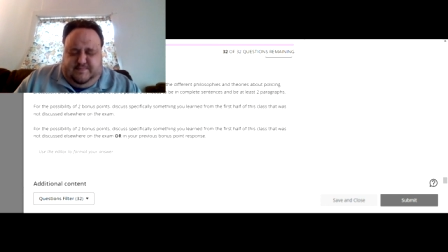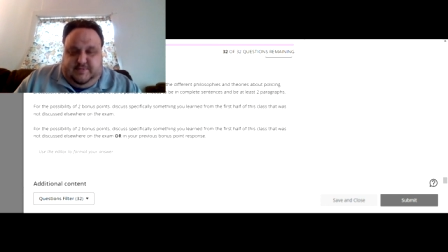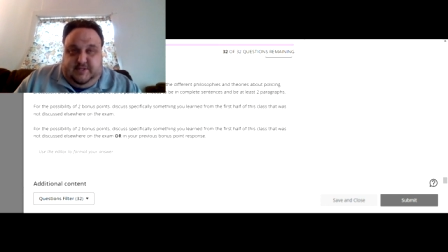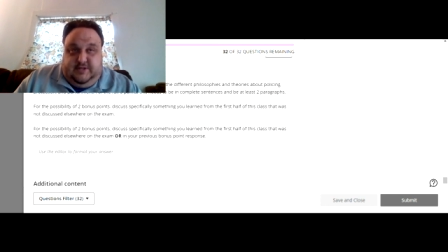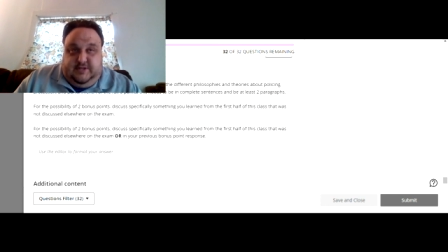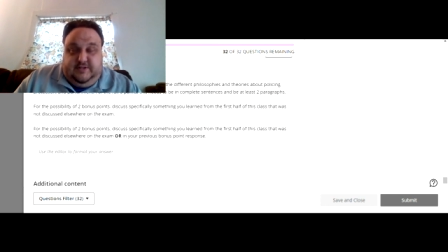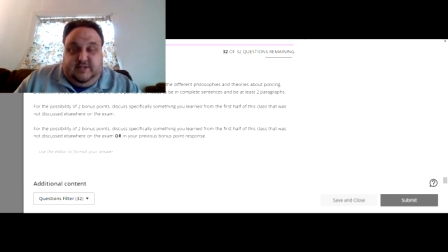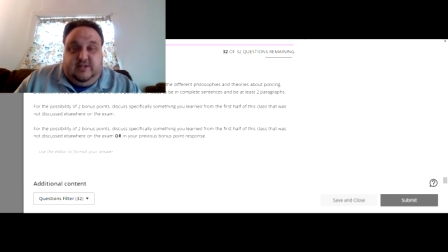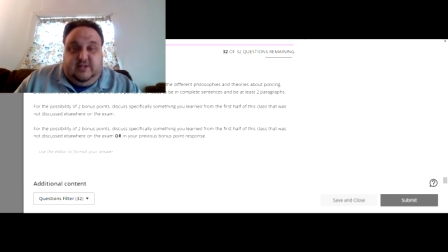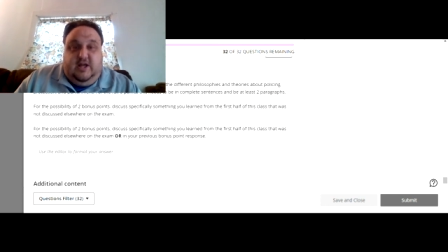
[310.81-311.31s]
but
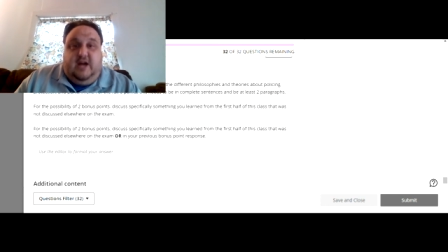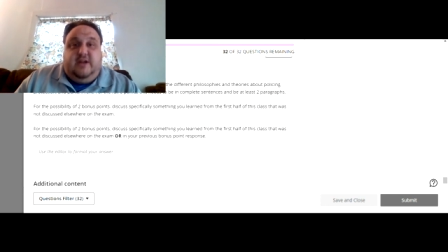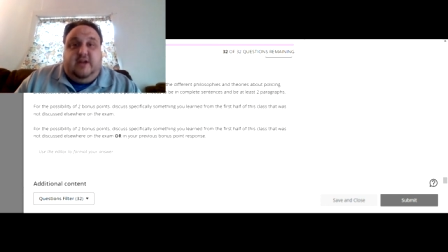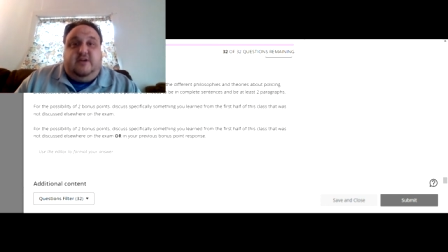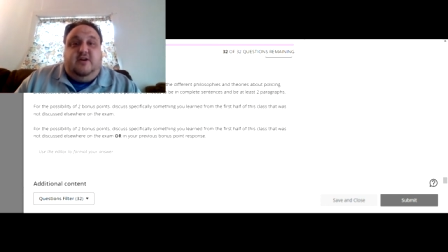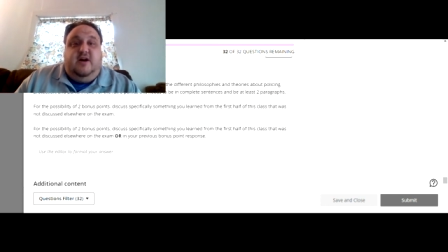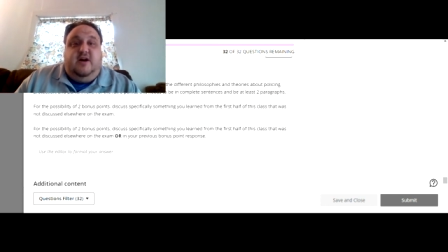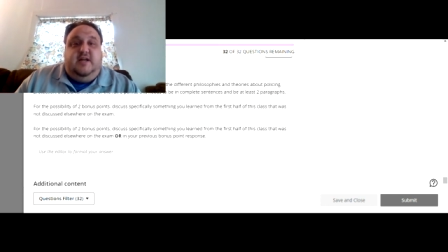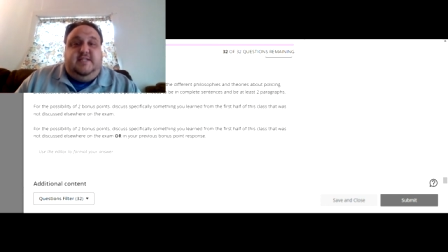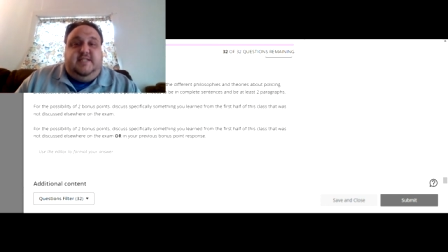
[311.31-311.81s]
there's a lot
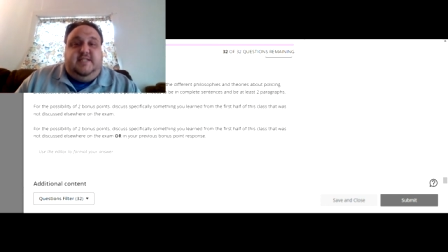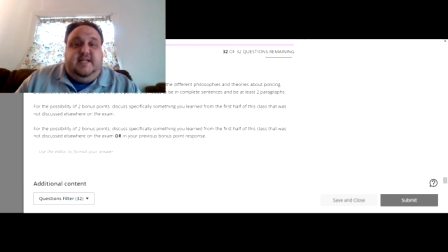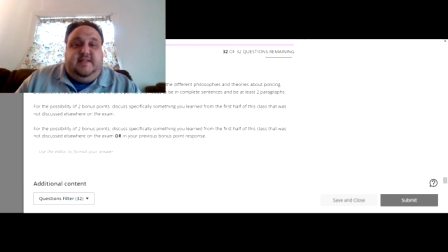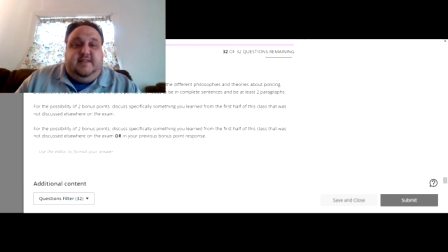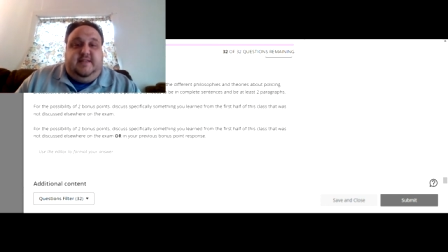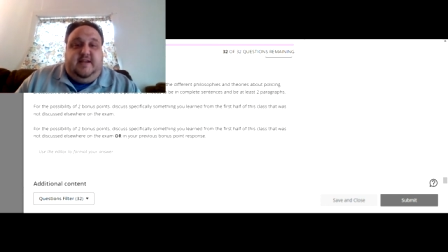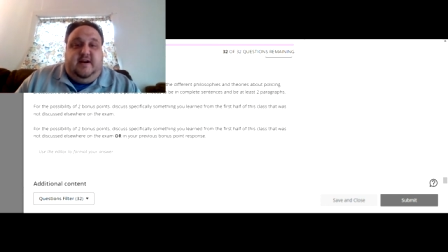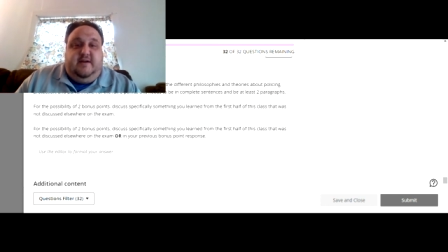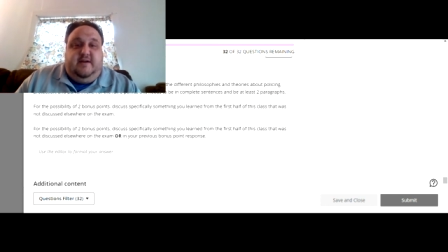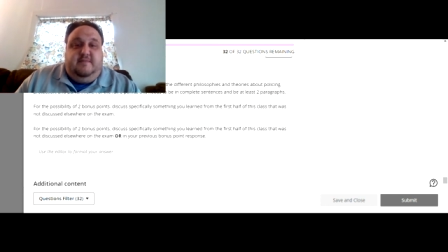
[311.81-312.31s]
of
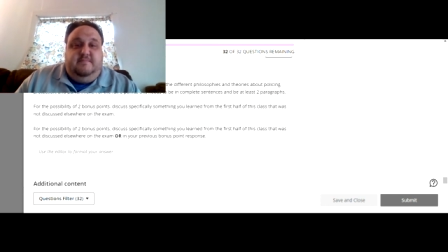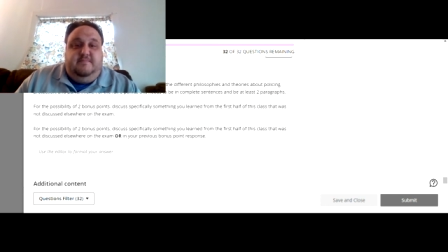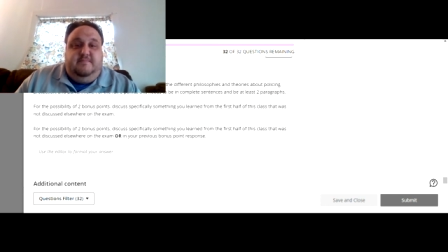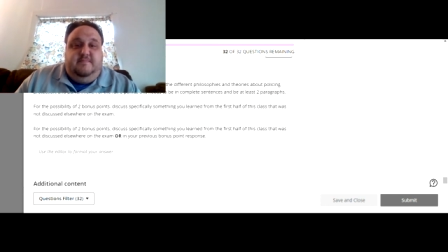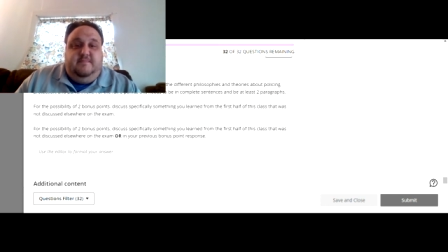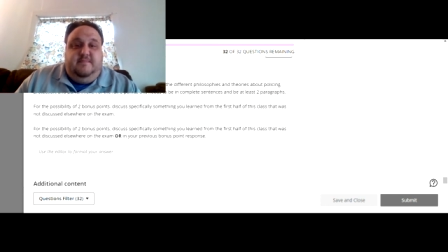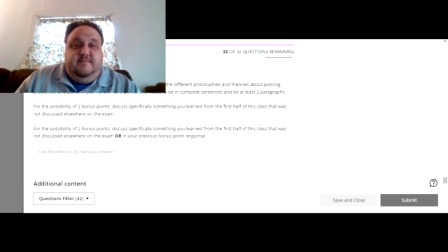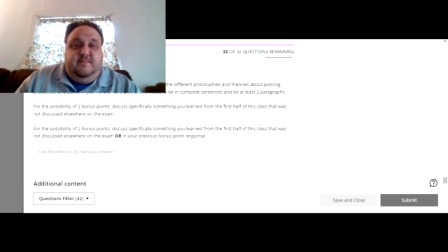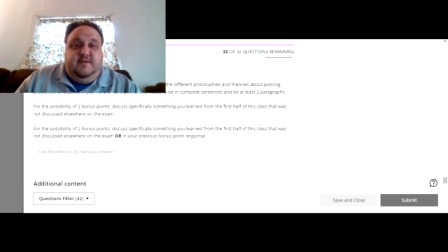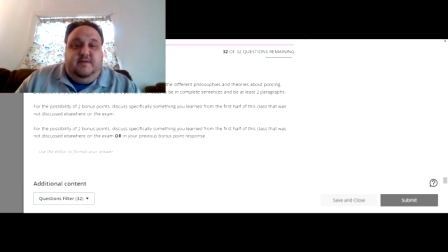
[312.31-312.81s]
content there.
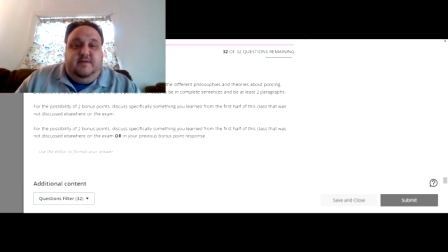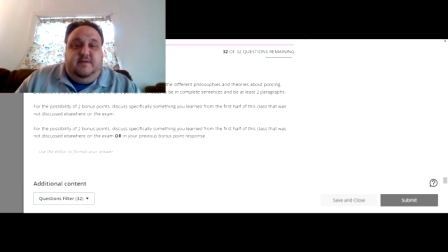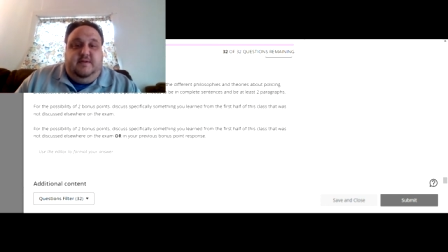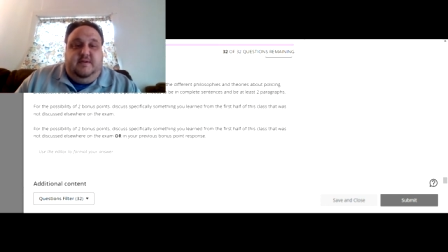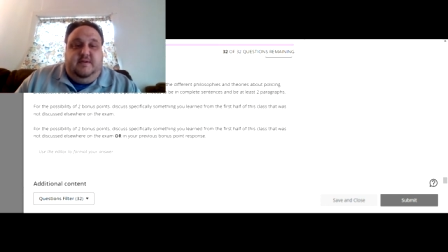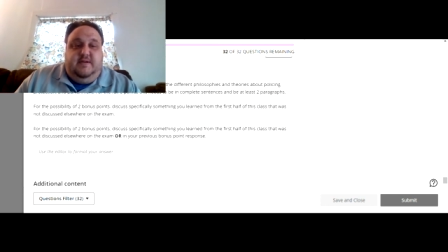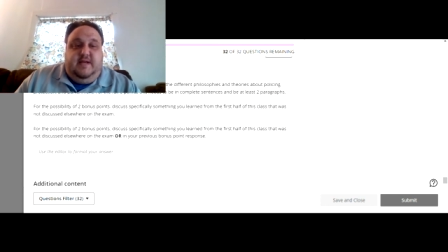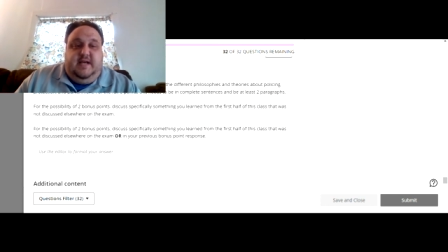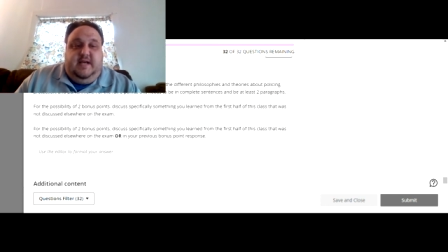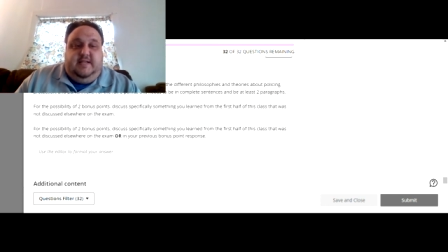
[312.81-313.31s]

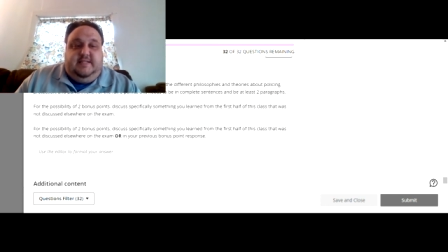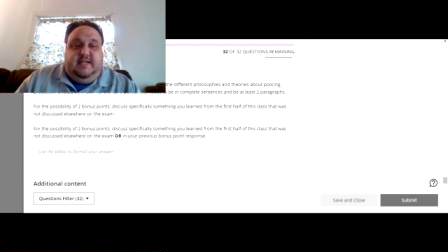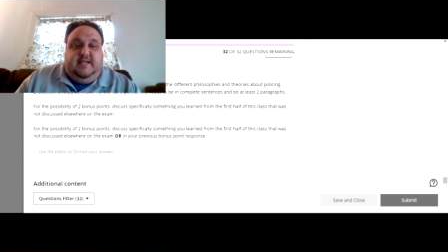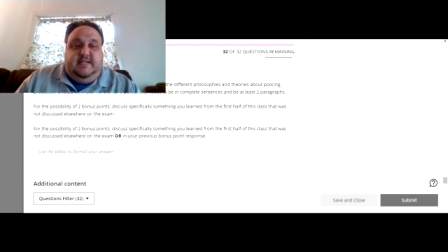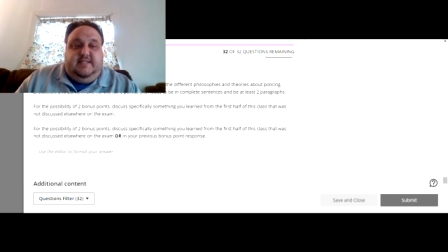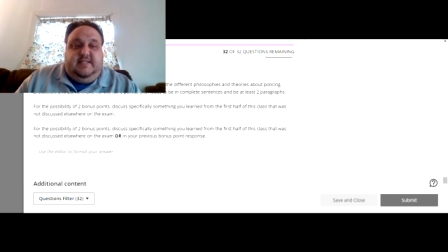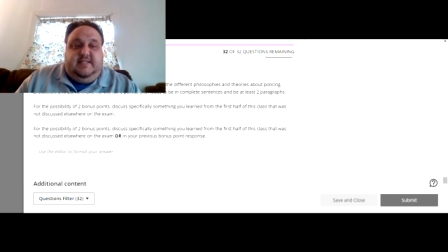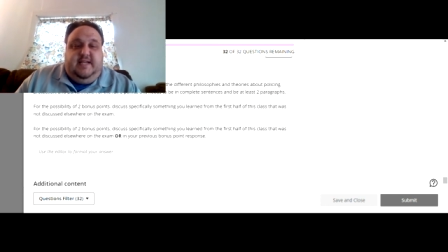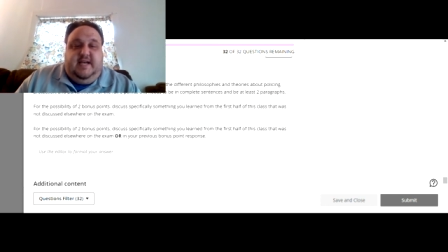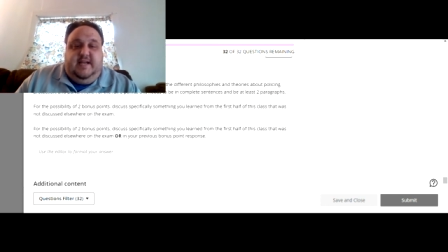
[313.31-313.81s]
As
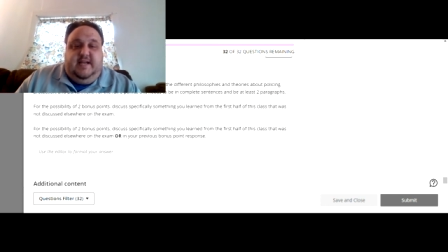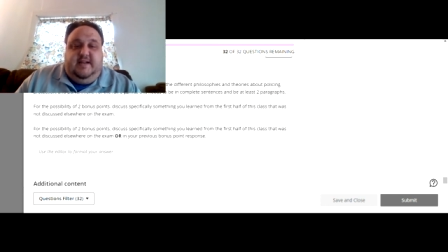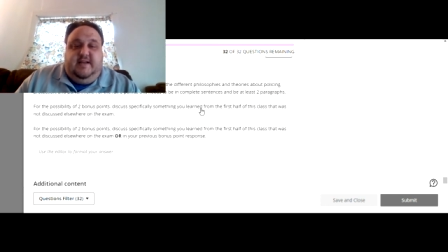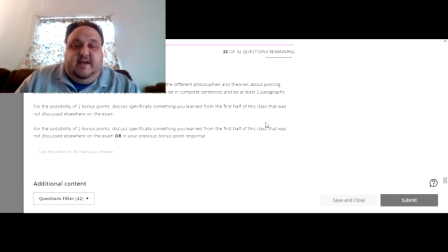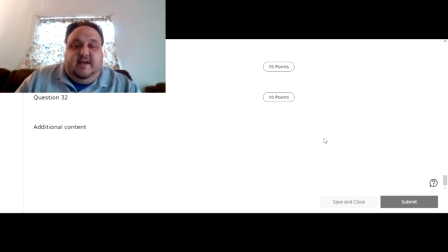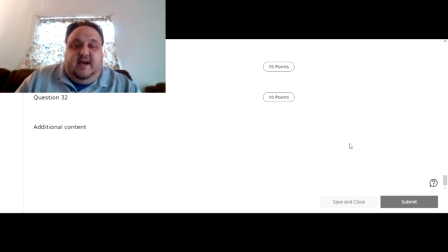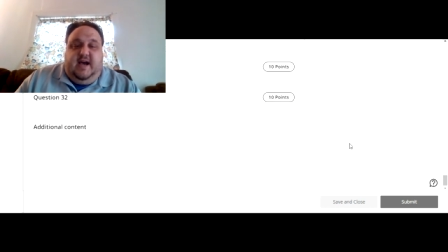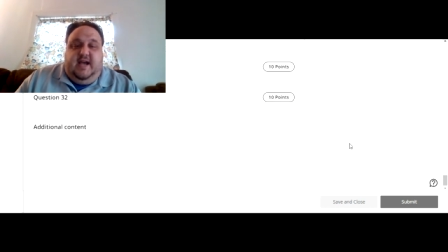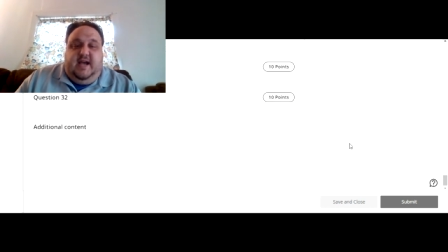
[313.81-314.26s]
I said,